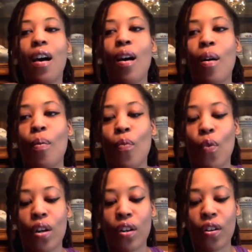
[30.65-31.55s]

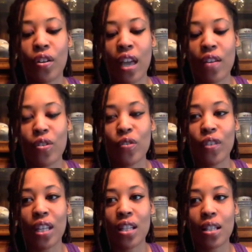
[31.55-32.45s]
One of the creators,
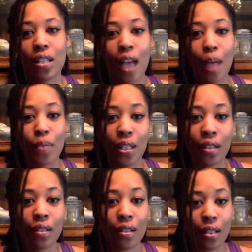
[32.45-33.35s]
Felicia
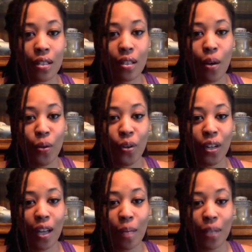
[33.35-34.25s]
Thompson, she's the owner of
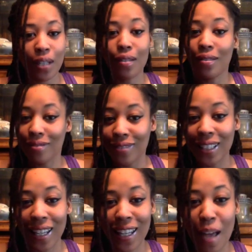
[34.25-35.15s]
the company,
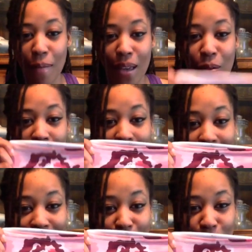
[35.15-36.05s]
the lady I met who
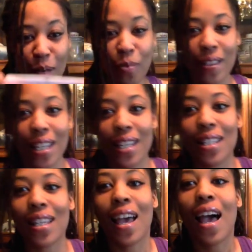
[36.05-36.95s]
actually hooked me up with these.